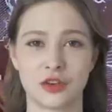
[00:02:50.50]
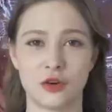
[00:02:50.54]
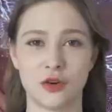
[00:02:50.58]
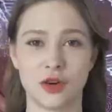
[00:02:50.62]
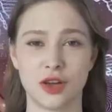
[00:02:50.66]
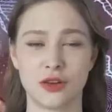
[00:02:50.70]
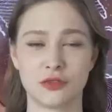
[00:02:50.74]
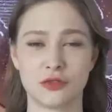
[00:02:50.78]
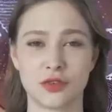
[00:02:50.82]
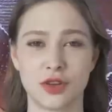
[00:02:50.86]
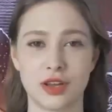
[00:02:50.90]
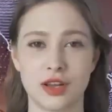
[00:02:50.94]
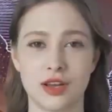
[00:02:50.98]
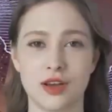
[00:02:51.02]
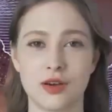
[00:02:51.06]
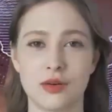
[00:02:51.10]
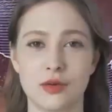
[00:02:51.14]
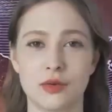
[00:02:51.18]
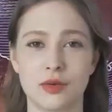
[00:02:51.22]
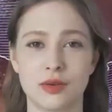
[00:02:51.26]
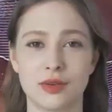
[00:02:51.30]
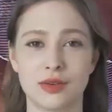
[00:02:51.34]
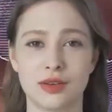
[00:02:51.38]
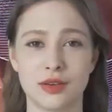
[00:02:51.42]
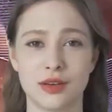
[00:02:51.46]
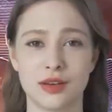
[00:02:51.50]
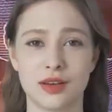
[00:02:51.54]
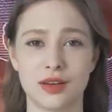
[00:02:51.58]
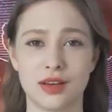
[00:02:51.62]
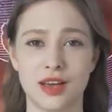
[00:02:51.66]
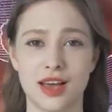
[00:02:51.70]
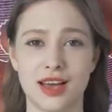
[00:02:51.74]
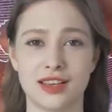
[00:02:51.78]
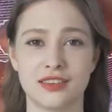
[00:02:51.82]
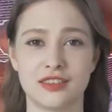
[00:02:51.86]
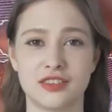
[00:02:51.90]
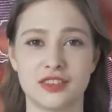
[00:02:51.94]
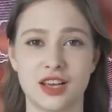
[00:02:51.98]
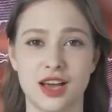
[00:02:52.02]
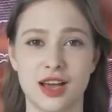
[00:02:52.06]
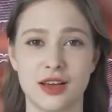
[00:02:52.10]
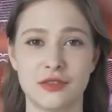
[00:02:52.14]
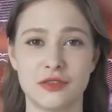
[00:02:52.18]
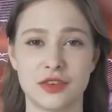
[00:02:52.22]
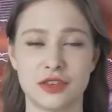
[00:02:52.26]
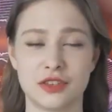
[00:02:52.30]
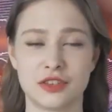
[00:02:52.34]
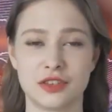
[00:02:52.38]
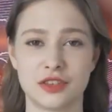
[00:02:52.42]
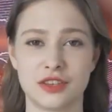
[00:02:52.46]
along with the team's resilience
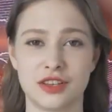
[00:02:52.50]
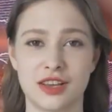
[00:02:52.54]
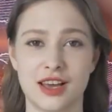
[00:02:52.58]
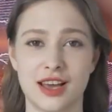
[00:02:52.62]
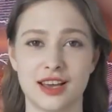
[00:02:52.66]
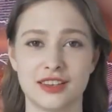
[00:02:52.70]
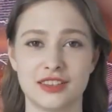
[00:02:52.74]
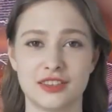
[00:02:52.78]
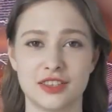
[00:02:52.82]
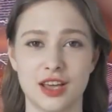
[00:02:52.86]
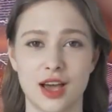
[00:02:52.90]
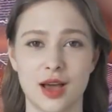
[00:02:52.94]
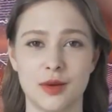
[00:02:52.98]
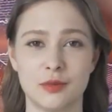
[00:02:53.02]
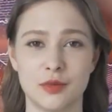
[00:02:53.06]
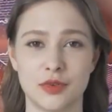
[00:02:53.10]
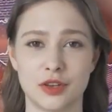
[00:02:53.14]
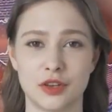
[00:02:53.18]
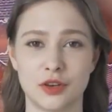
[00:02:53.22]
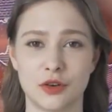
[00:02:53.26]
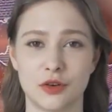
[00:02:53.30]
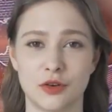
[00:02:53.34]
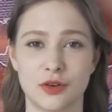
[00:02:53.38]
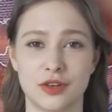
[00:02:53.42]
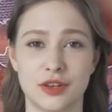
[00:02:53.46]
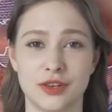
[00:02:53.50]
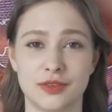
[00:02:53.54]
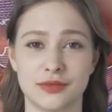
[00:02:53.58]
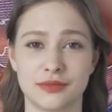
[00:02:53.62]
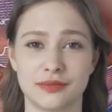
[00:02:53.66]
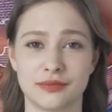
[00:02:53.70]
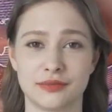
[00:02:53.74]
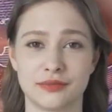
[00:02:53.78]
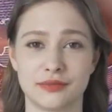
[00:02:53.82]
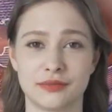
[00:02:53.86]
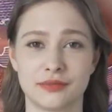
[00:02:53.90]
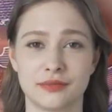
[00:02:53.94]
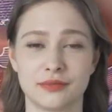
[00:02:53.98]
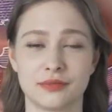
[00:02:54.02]
and underdog spirit, has propelled